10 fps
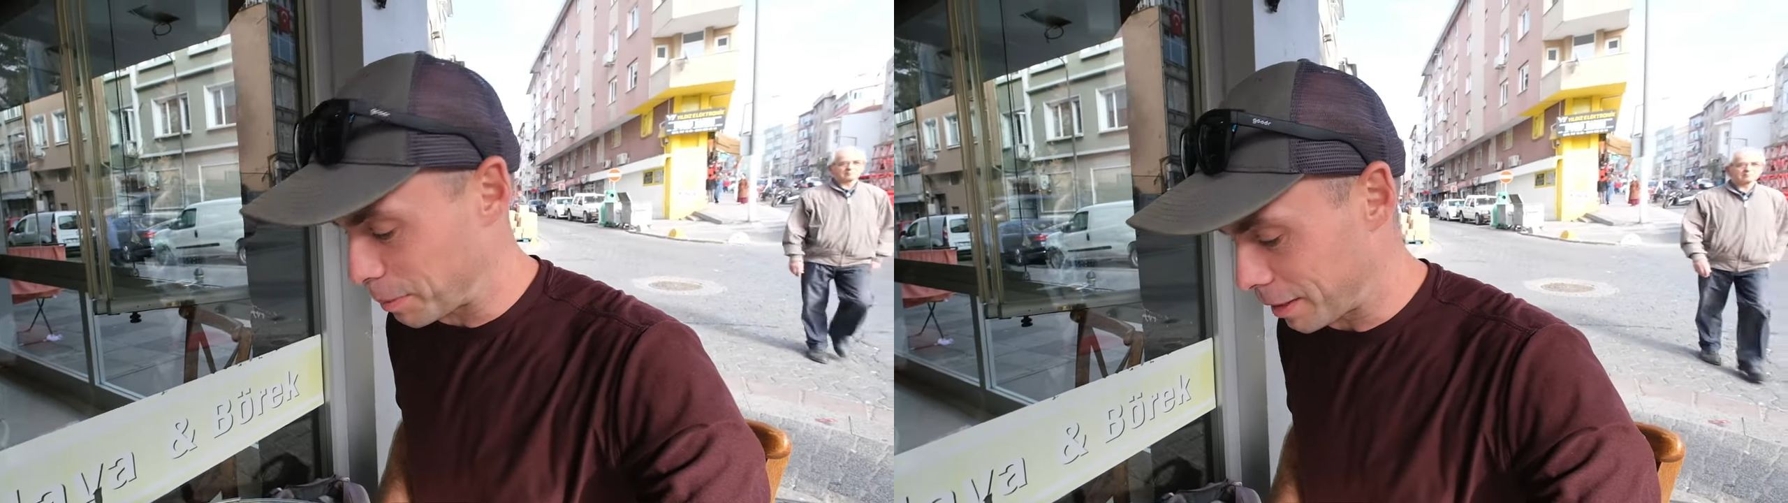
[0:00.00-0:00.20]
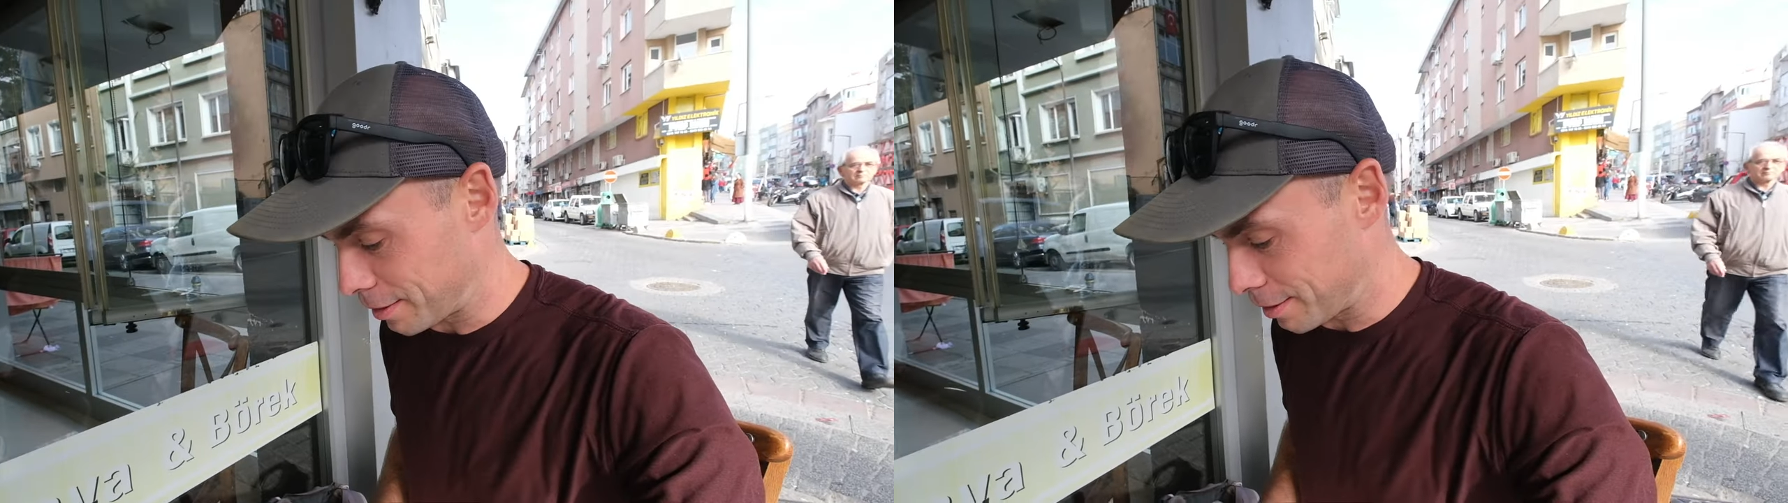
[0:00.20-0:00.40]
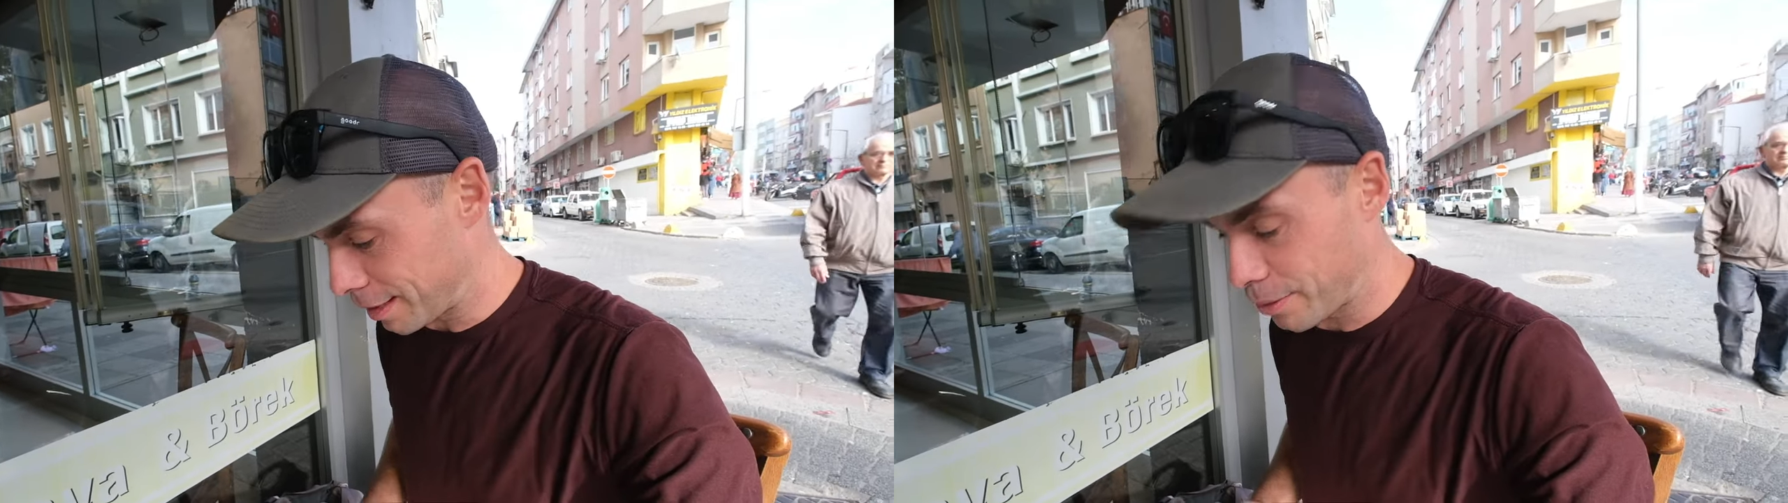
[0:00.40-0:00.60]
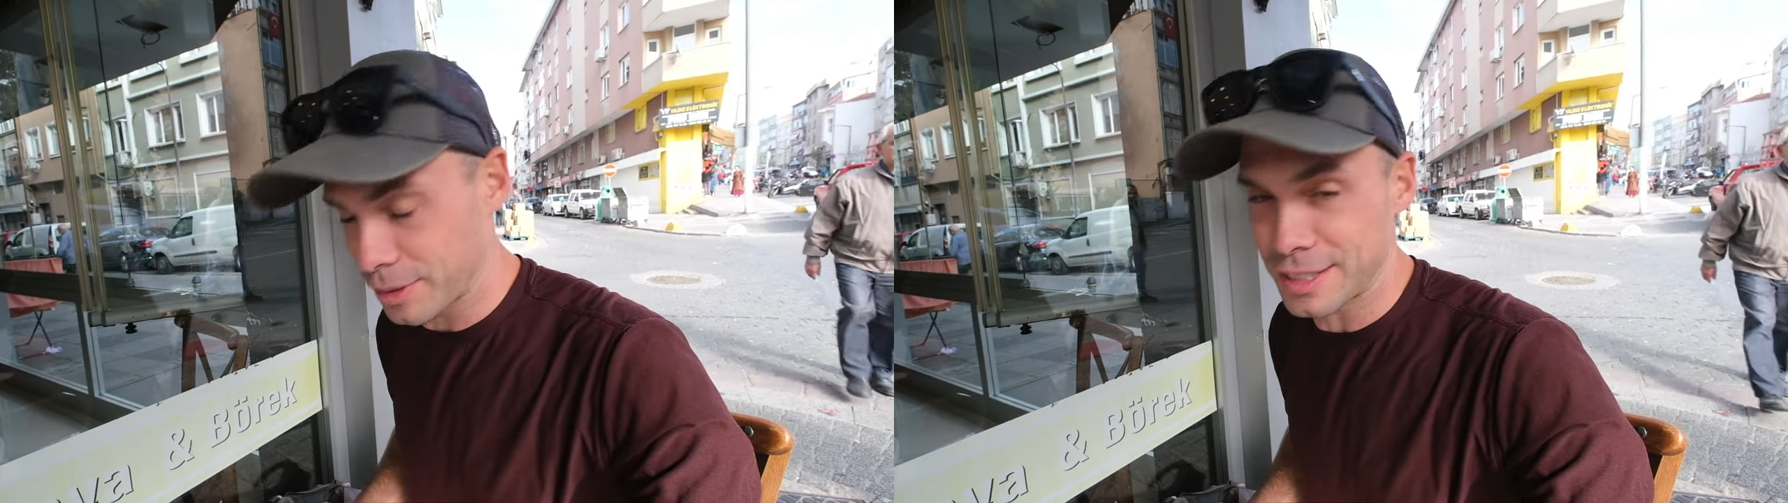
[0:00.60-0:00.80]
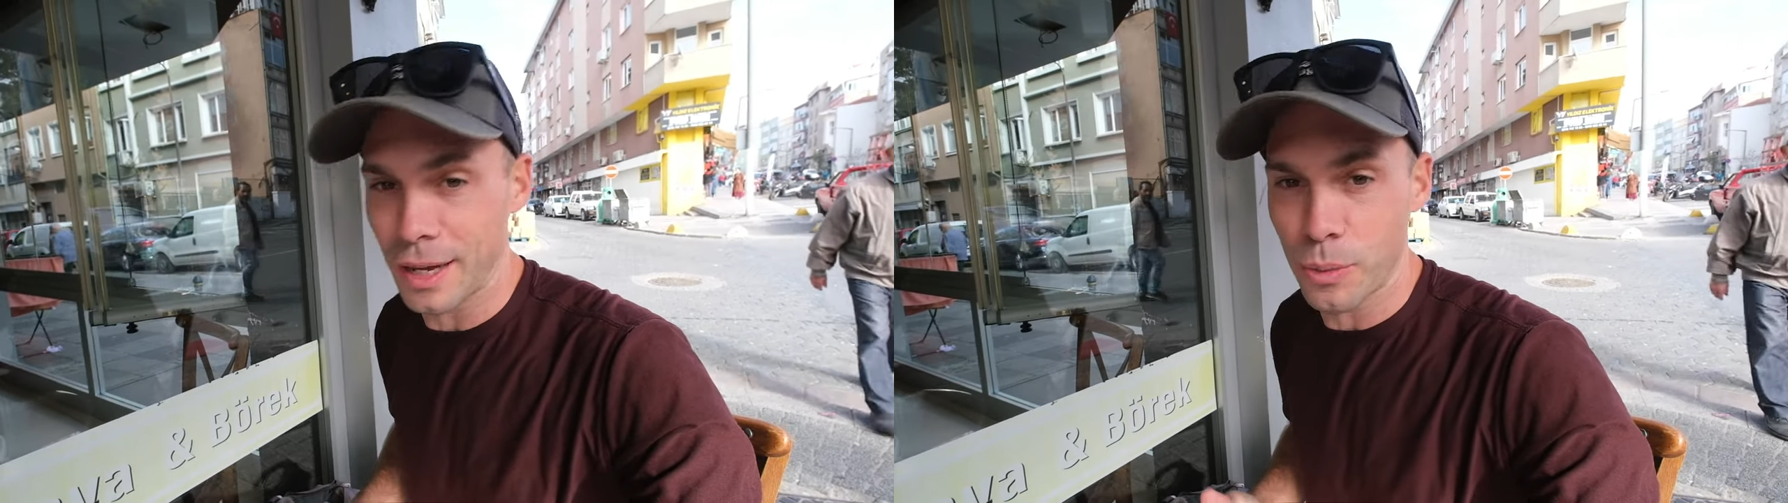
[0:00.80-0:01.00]
but like
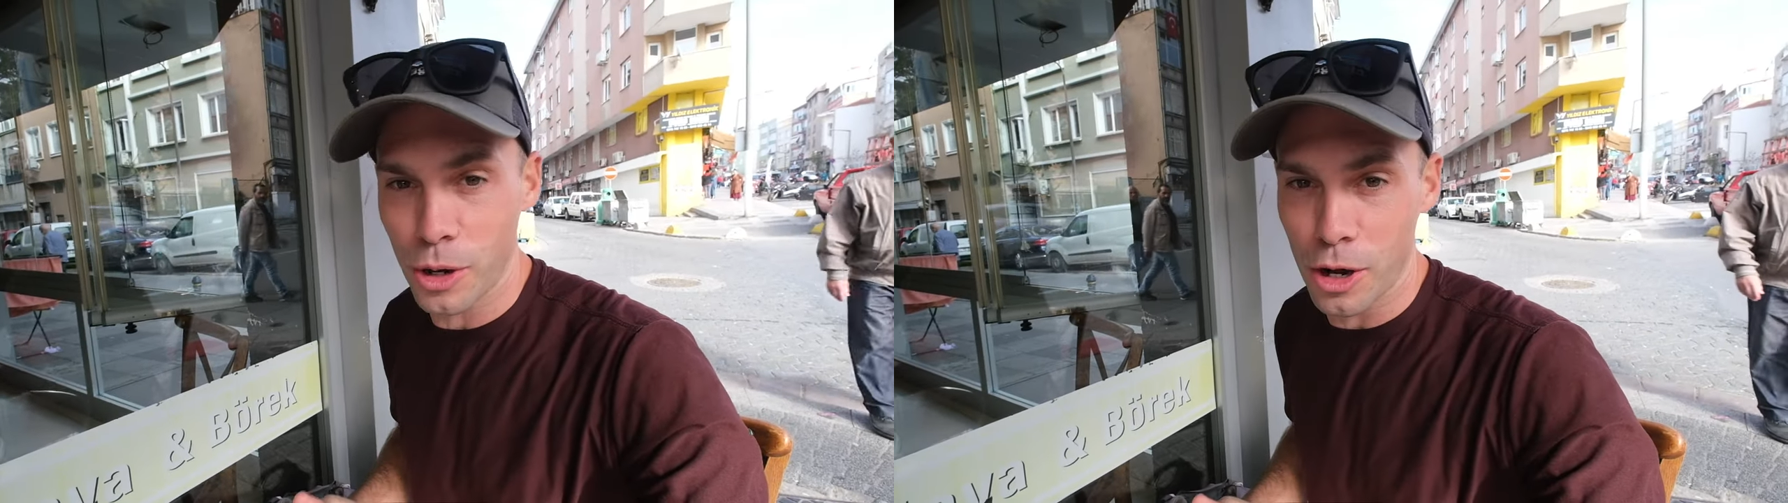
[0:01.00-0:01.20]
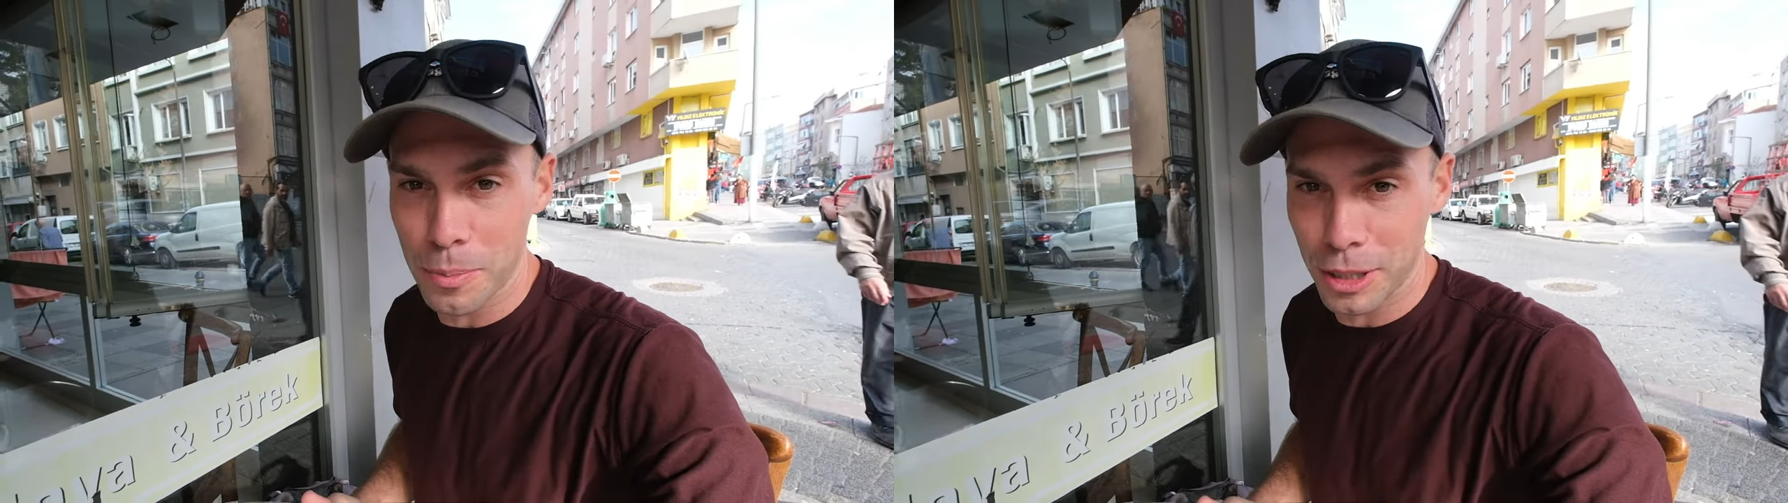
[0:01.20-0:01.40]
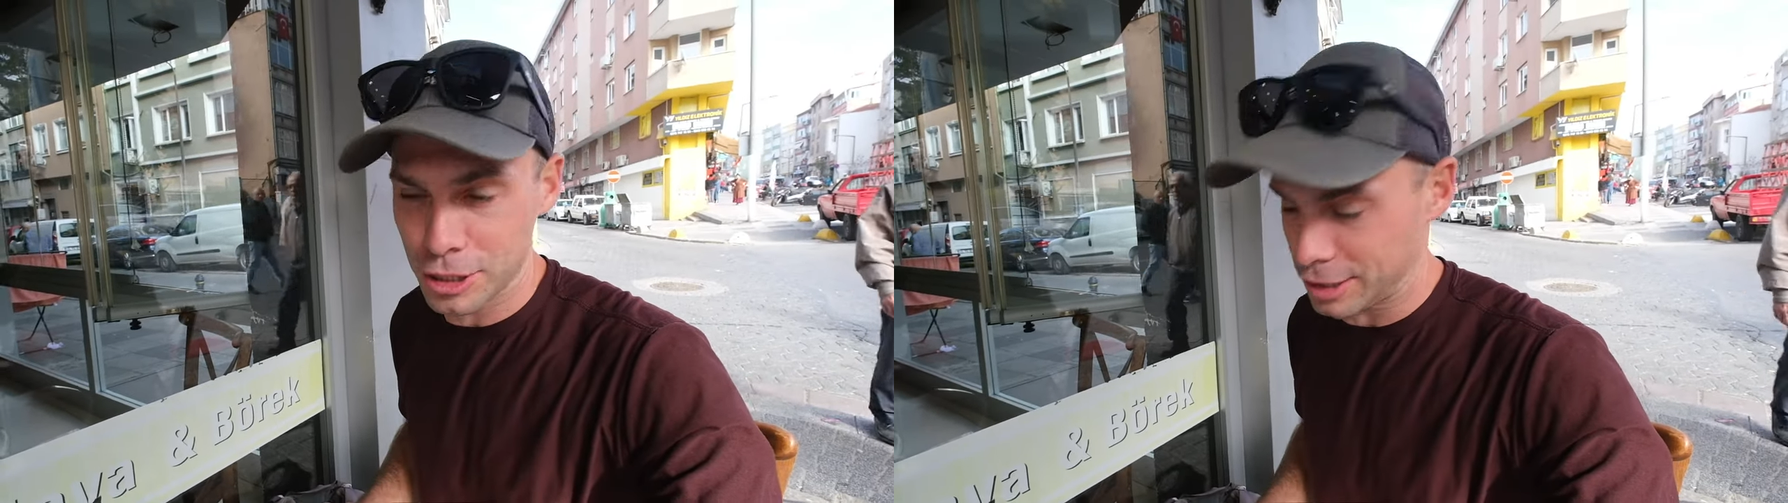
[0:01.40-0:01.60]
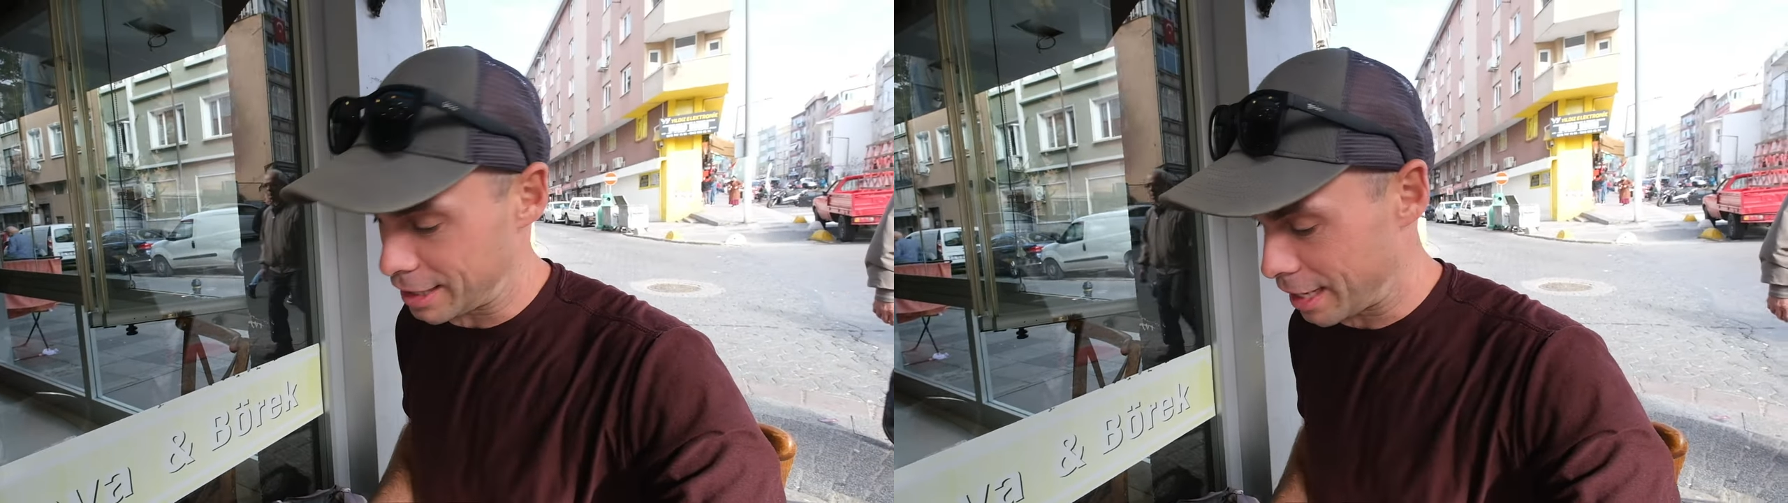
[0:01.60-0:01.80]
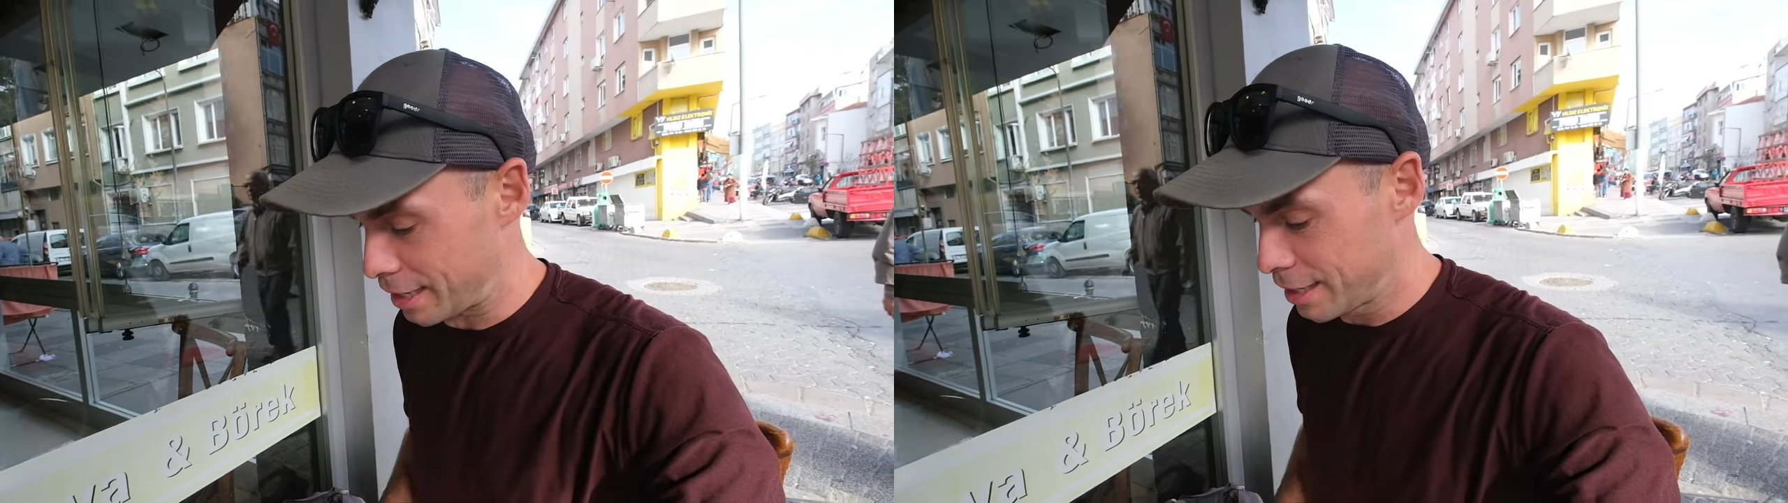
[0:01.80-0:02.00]
we said, we're on a budget
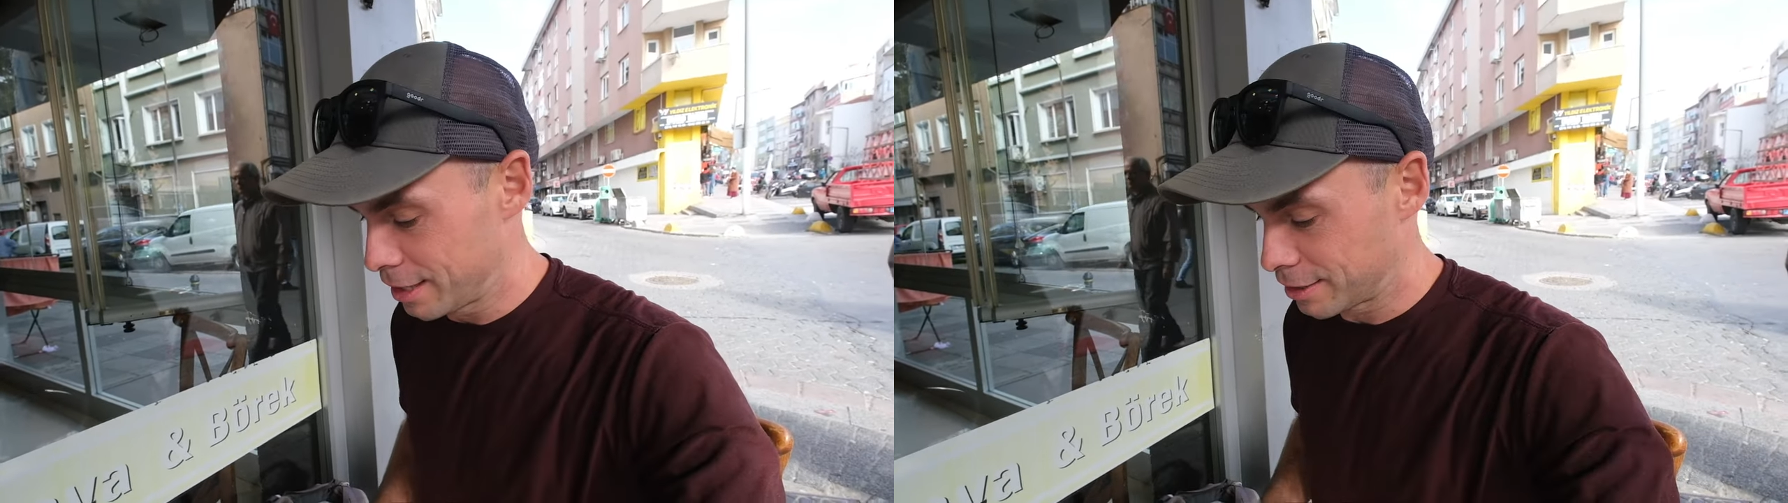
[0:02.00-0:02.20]
today,